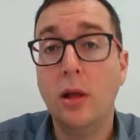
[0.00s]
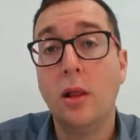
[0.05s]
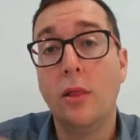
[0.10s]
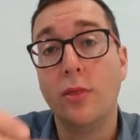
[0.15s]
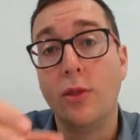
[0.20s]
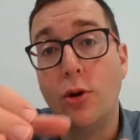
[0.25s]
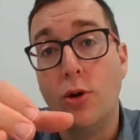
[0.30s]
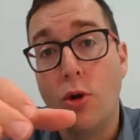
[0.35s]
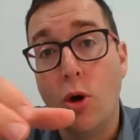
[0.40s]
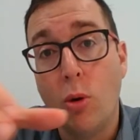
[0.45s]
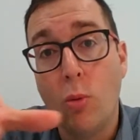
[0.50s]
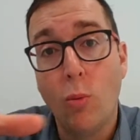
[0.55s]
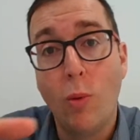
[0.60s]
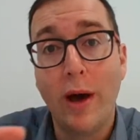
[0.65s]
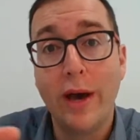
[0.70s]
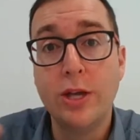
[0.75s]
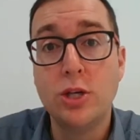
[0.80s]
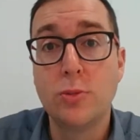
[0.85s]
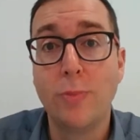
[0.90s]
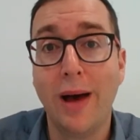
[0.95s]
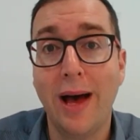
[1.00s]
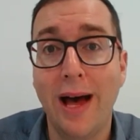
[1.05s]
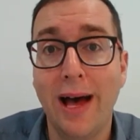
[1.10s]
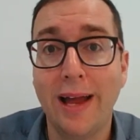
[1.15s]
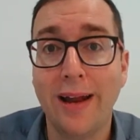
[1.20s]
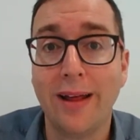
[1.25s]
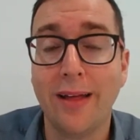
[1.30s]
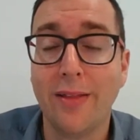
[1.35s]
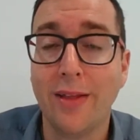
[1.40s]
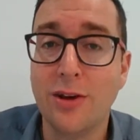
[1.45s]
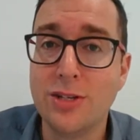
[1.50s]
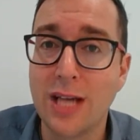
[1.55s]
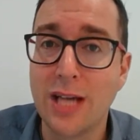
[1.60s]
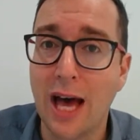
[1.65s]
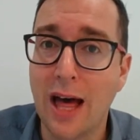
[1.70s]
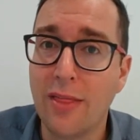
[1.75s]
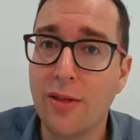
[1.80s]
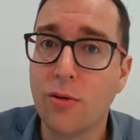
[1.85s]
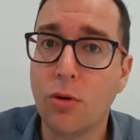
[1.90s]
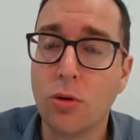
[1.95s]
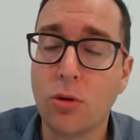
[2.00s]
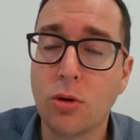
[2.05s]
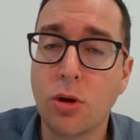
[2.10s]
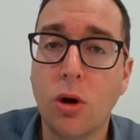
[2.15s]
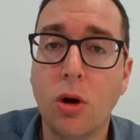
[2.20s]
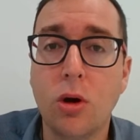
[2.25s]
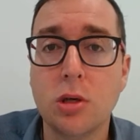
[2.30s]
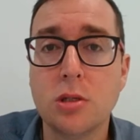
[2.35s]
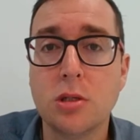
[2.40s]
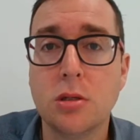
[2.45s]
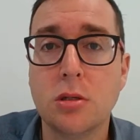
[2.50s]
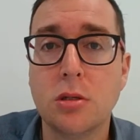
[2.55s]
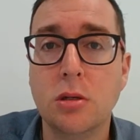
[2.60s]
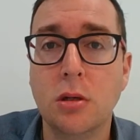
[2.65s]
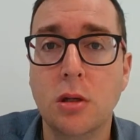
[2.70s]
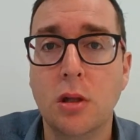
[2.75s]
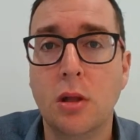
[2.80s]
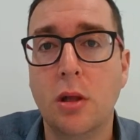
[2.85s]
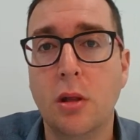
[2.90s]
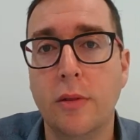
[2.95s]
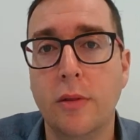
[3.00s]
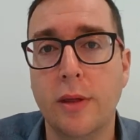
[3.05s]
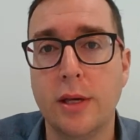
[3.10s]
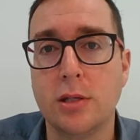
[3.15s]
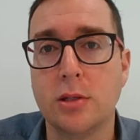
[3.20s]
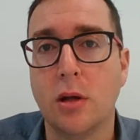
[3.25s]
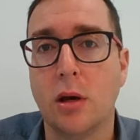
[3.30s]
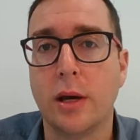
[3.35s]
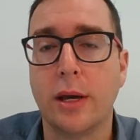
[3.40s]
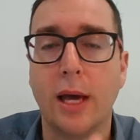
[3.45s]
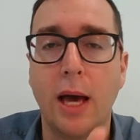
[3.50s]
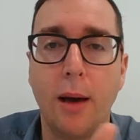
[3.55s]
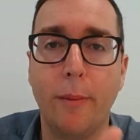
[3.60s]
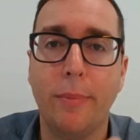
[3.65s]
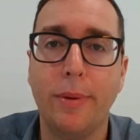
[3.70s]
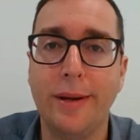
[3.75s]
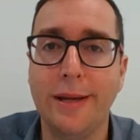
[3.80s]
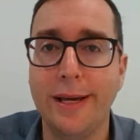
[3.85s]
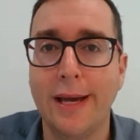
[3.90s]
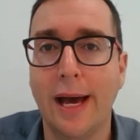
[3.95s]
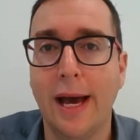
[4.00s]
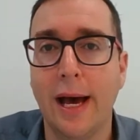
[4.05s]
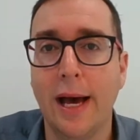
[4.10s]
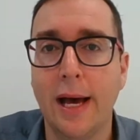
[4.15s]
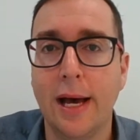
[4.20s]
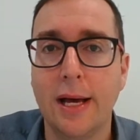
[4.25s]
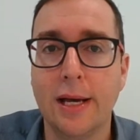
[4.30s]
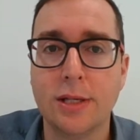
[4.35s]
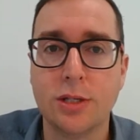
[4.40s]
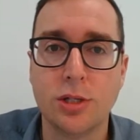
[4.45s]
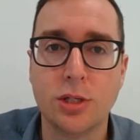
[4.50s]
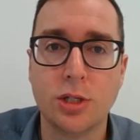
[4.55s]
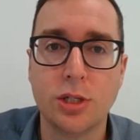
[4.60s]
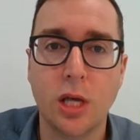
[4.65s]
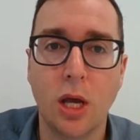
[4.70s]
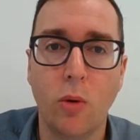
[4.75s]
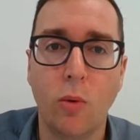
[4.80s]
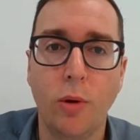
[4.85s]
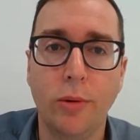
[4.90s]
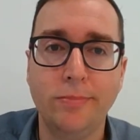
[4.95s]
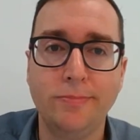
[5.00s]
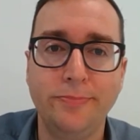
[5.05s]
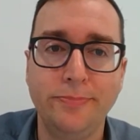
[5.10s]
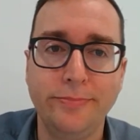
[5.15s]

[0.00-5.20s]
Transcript: The non-wage part are those other on costs, things like company cars and so on.